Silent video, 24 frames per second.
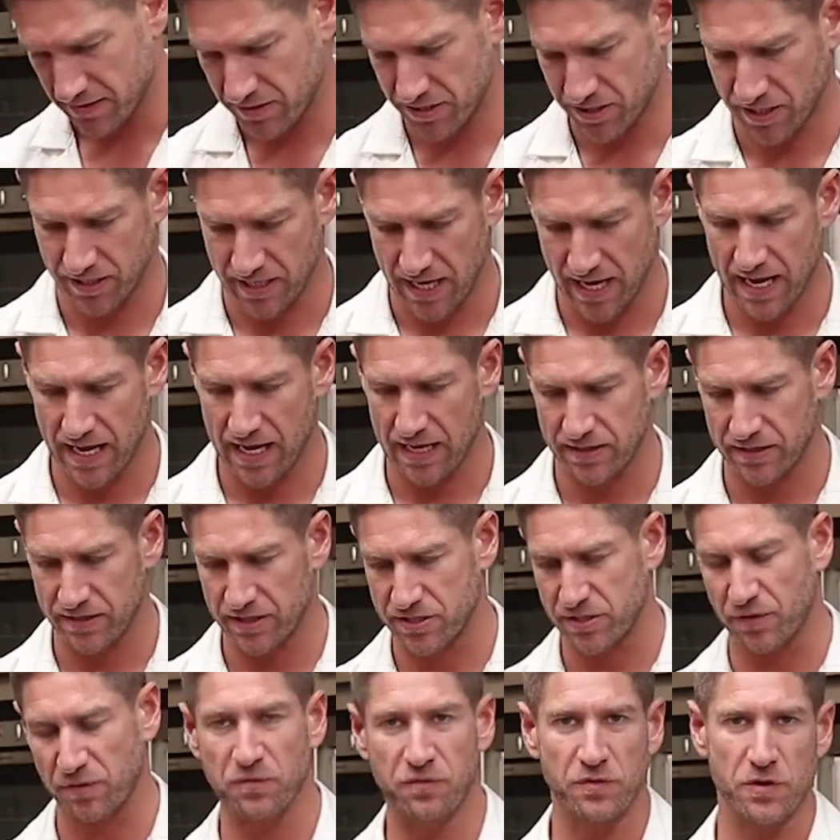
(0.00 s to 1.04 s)
to that,
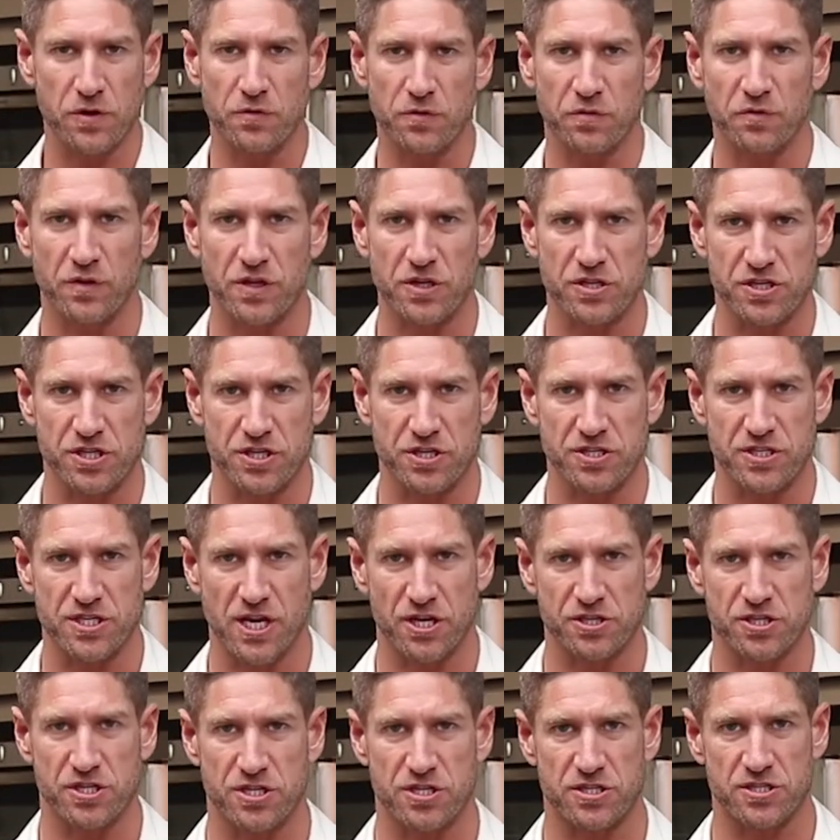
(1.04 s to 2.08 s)
there's a few finishing
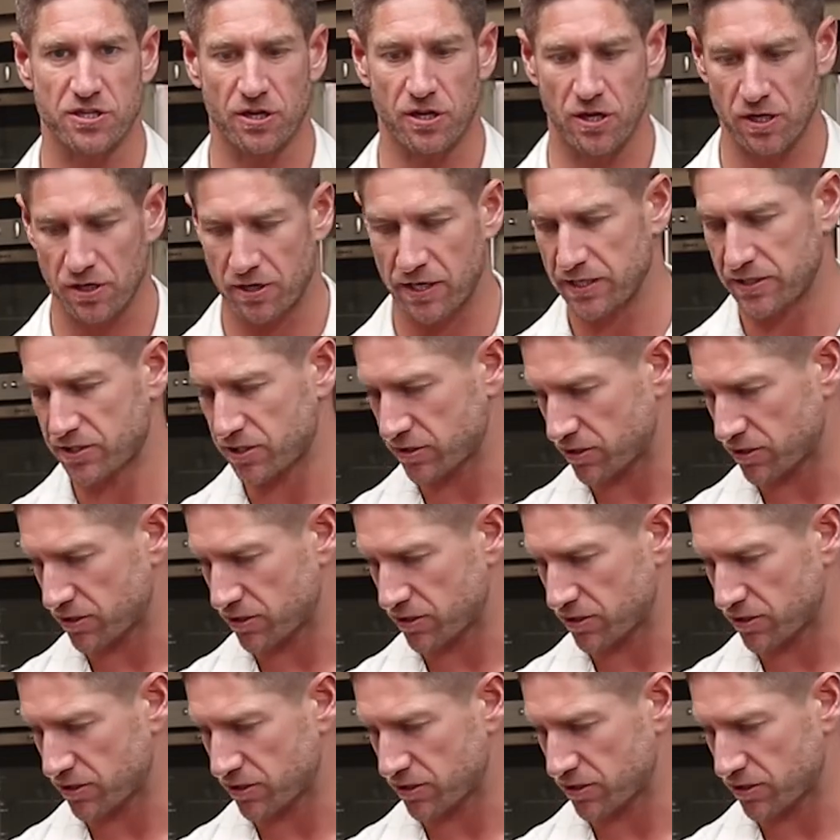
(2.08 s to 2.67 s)
touches that I like